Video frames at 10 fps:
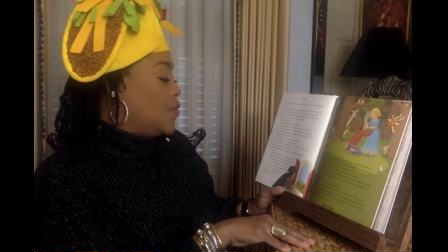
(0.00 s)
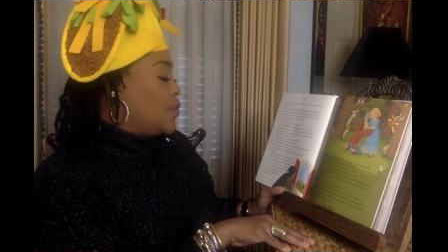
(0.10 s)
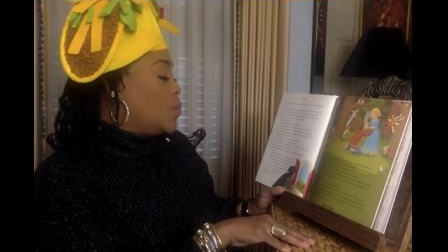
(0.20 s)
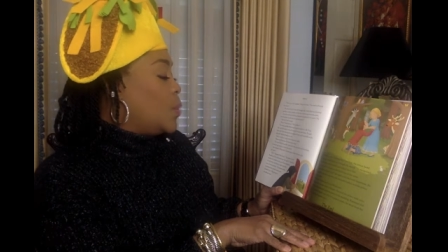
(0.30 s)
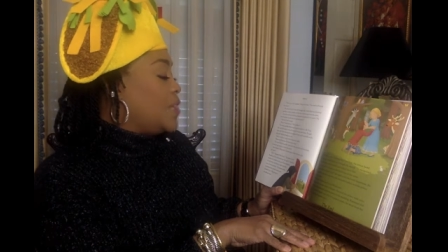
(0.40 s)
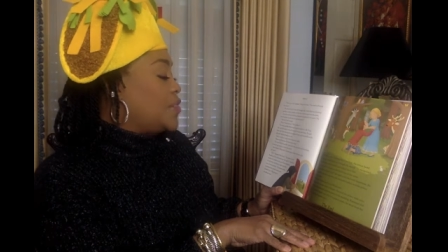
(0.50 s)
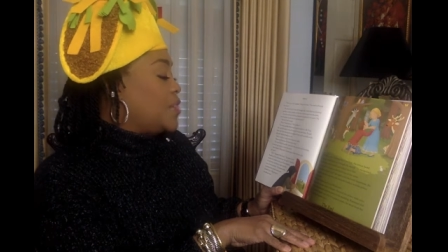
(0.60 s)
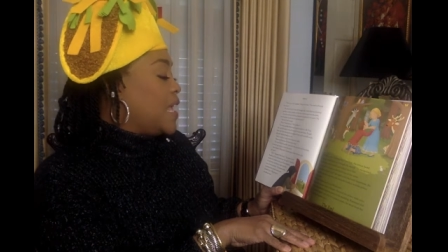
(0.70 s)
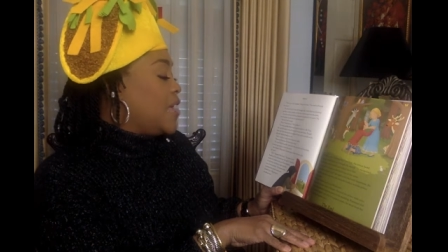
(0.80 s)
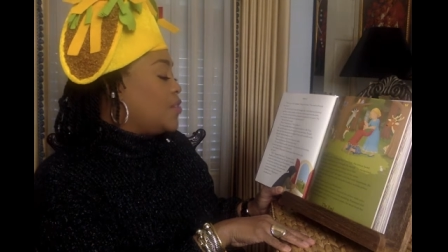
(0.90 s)
The witch
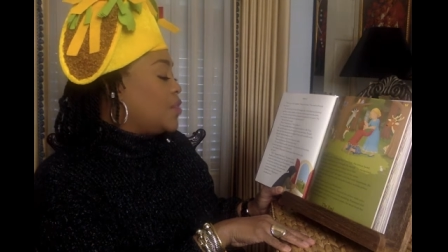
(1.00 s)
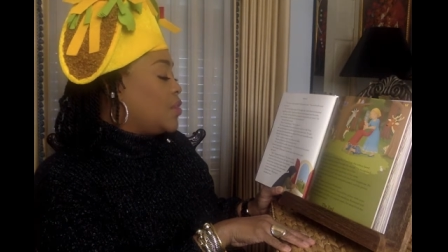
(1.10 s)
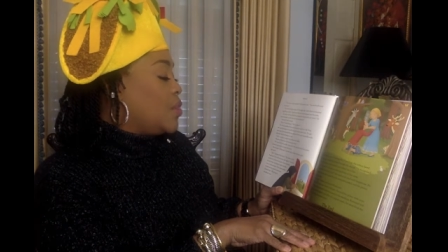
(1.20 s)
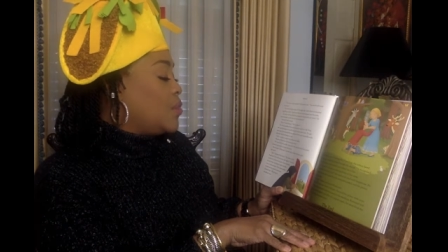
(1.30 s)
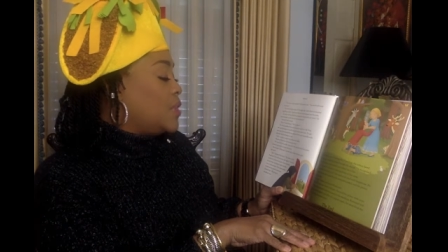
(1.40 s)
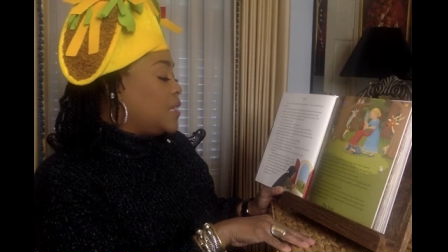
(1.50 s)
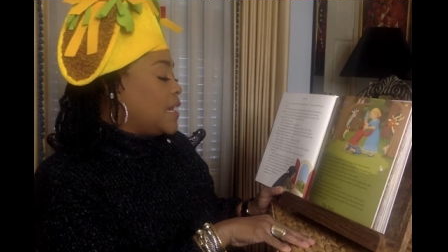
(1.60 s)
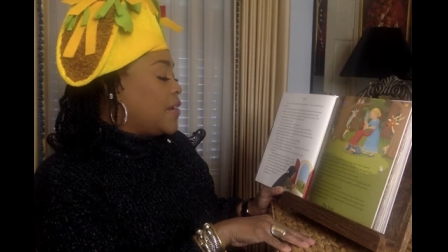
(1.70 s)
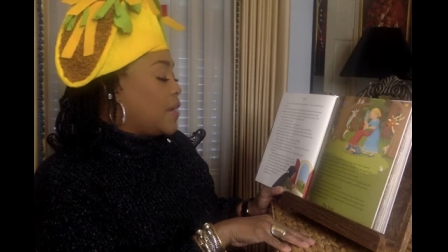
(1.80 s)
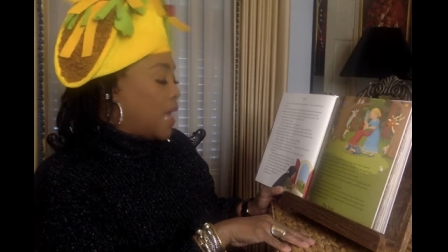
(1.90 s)
held the golden
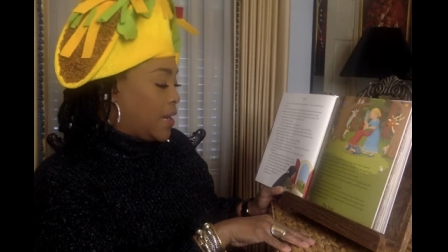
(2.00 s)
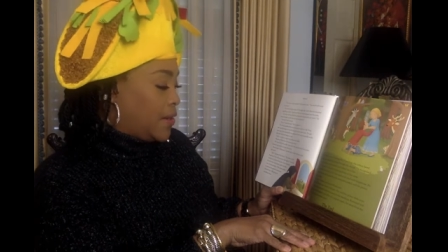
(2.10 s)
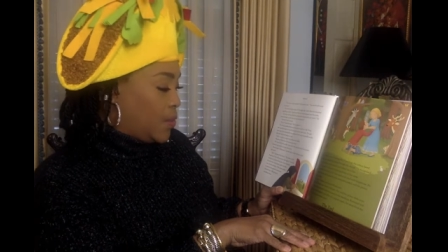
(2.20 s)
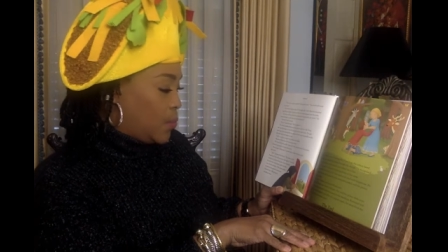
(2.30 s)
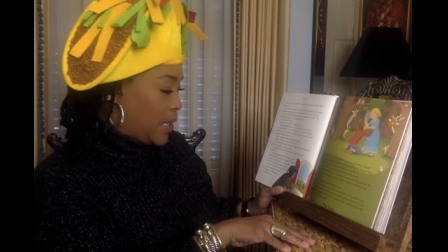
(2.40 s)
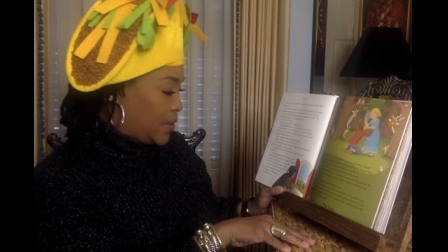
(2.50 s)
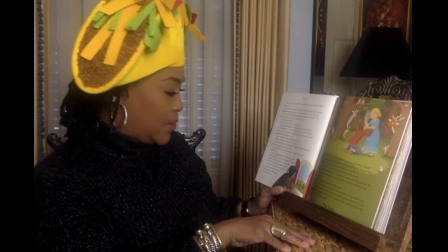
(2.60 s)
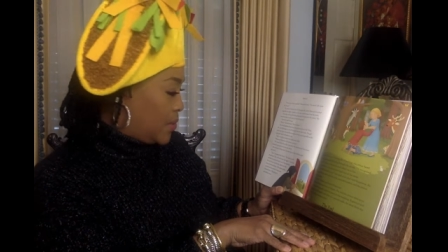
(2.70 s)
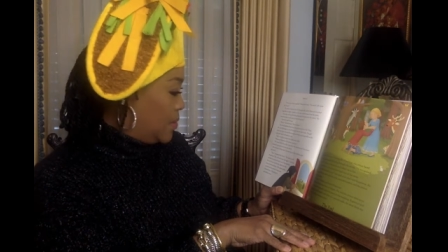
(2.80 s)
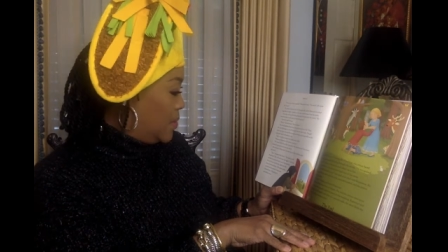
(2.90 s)
hair out of the
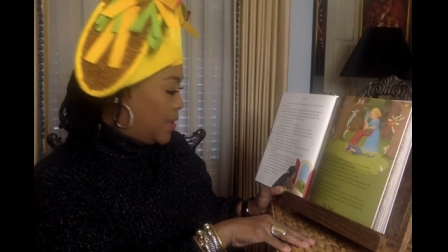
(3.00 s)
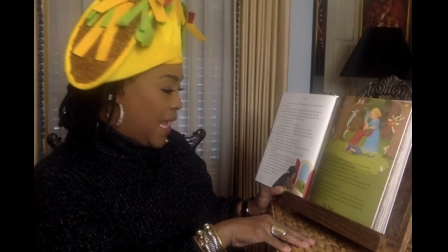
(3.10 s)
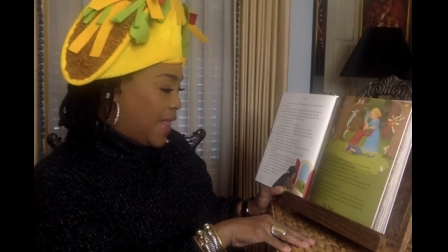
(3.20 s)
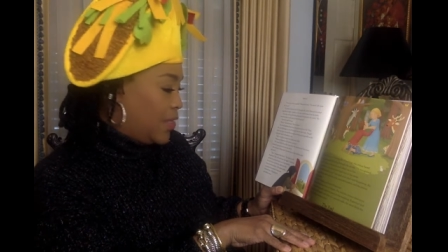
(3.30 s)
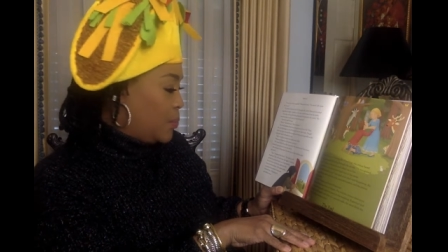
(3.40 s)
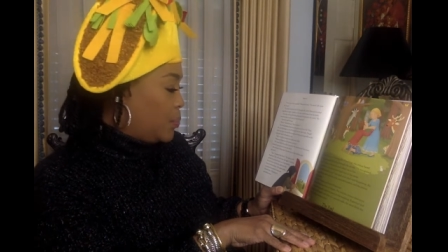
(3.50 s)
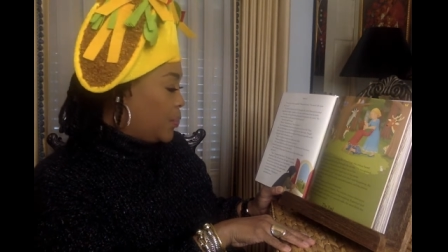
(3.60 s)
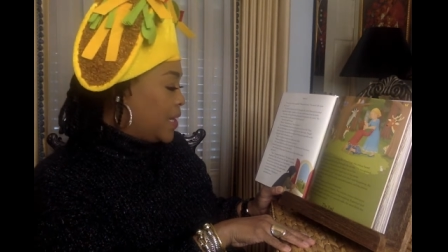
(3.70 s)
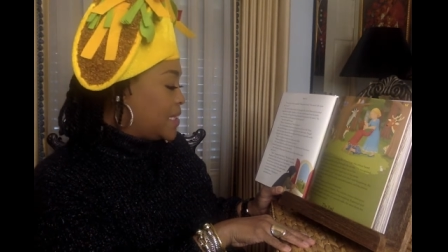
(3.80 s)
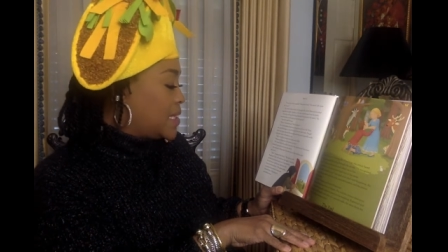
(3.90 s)
window, and the
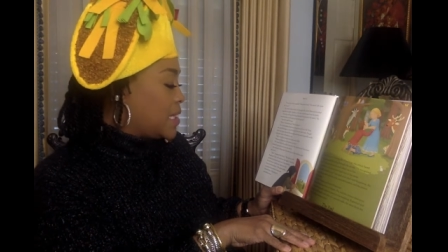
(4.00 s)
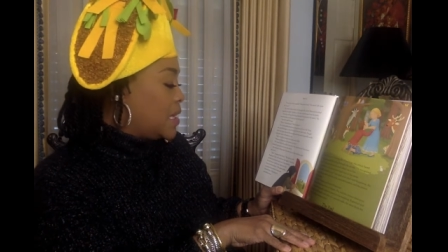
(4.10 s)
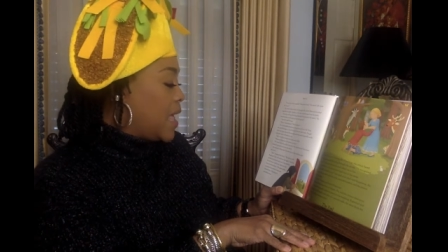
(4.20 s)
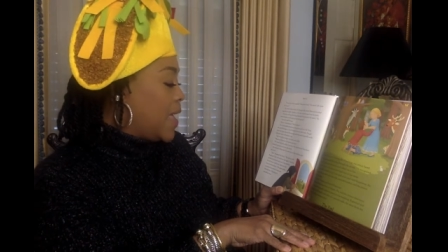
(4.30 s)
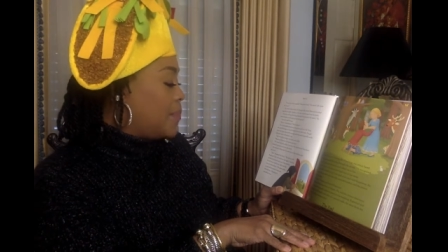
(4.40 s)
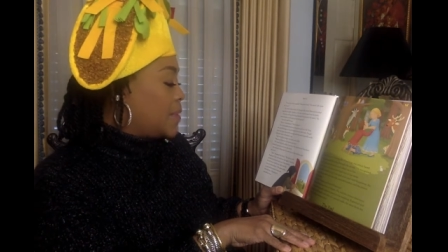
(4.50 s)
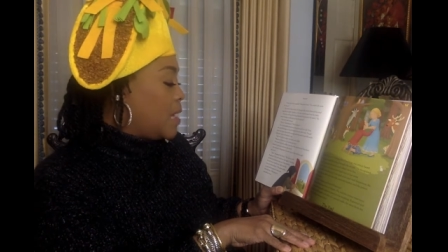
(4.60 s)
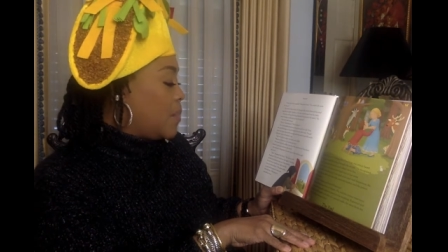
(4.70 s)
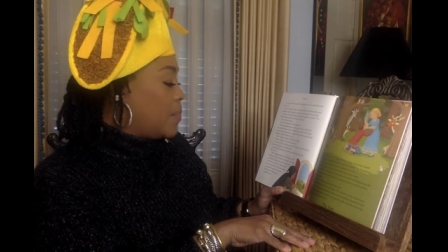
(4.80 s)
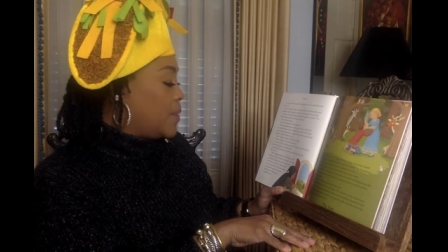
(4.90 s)
prince climbed
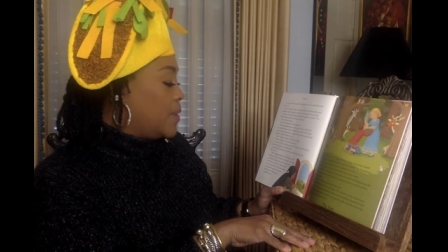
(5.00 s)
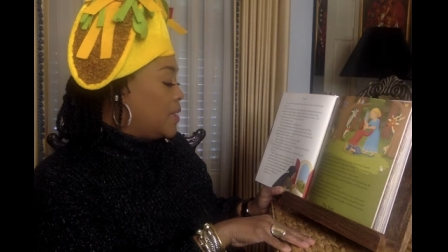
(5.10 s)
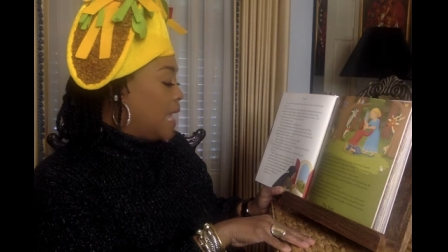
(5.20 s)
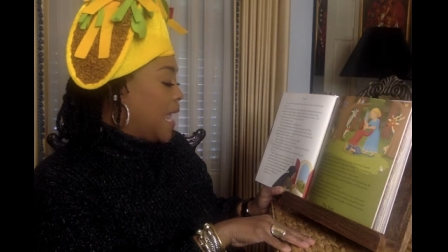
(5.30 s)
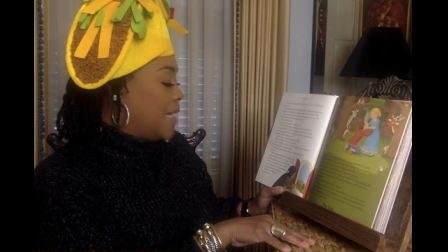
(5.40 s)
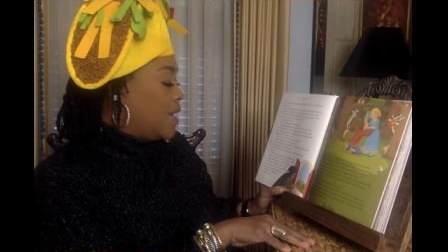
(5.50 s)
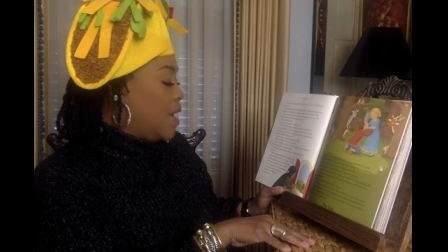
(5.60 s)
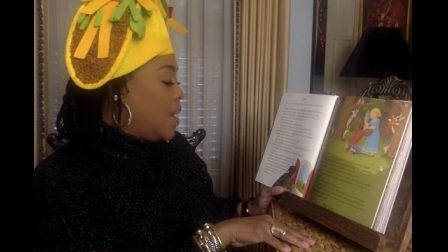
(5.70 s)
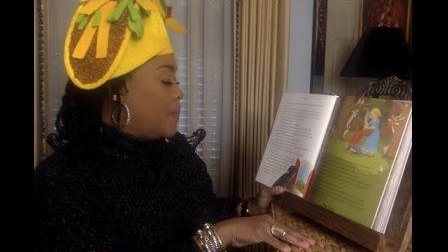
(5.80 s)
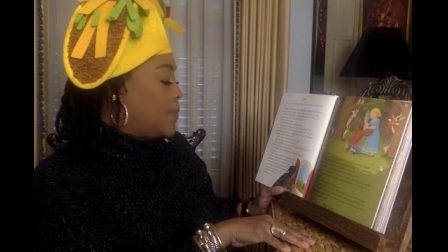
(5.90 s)
up and
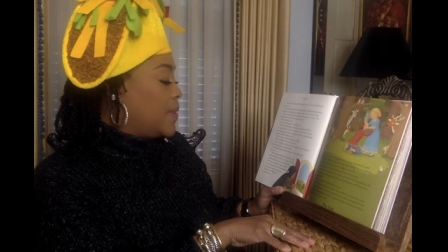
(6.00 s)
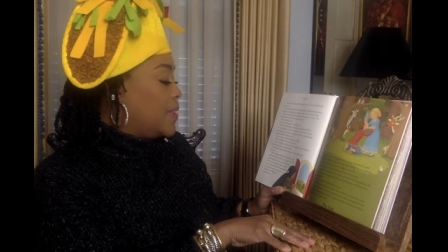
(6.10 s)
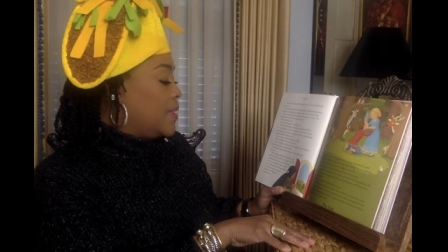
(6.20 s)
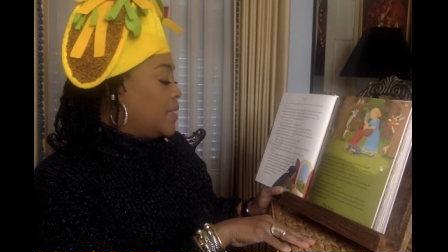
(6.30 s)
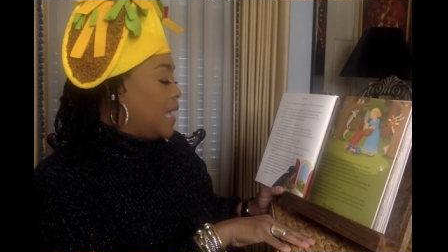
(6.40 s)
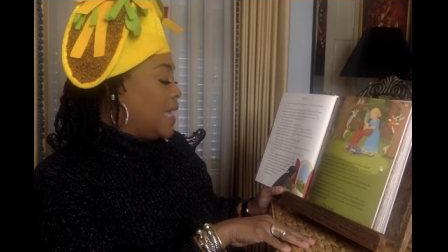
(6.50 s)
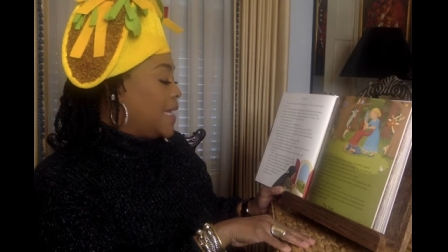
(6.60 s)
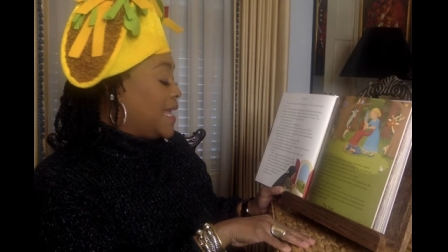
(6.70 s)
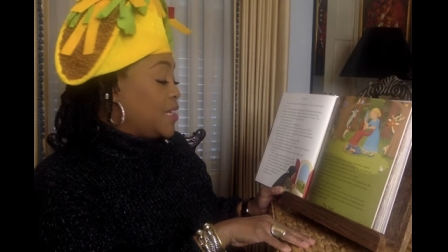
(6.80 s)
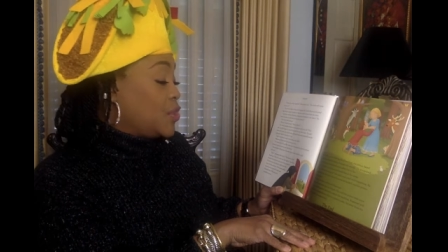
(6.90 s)
up
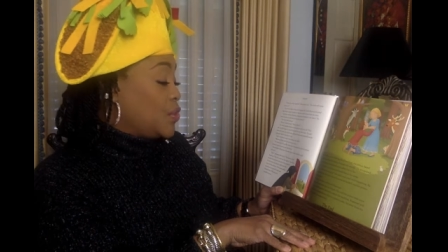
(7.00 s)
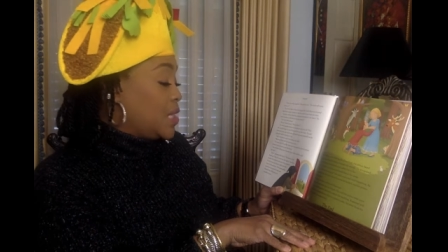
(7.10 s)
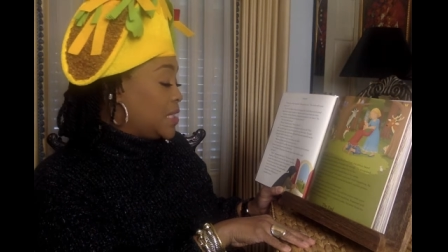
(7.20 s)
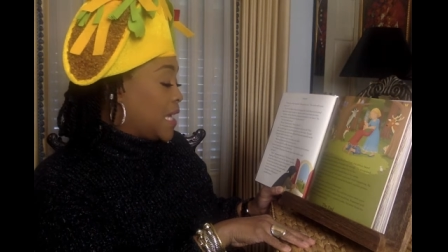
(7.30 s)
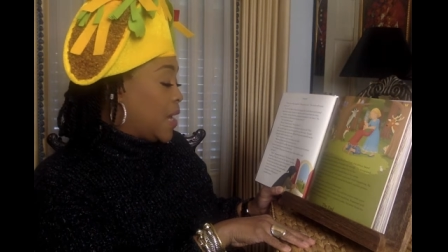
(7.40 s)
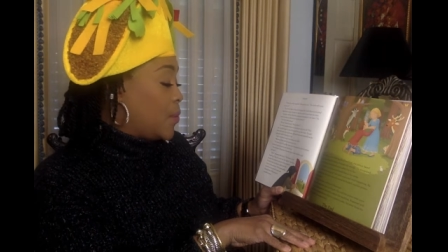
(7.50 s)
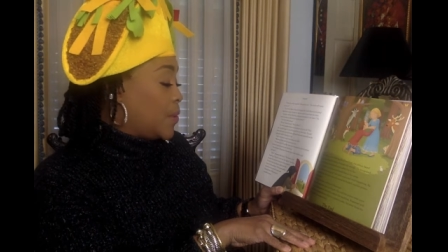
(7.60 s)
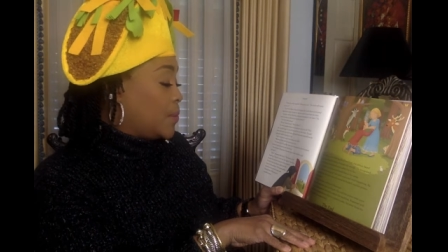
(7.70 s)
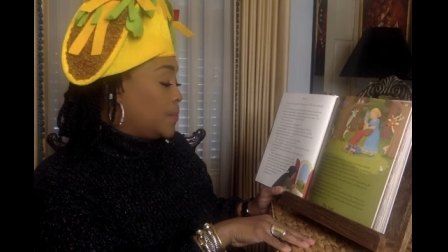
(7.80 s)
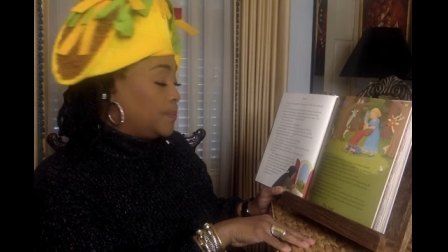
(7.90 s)
and into the tower.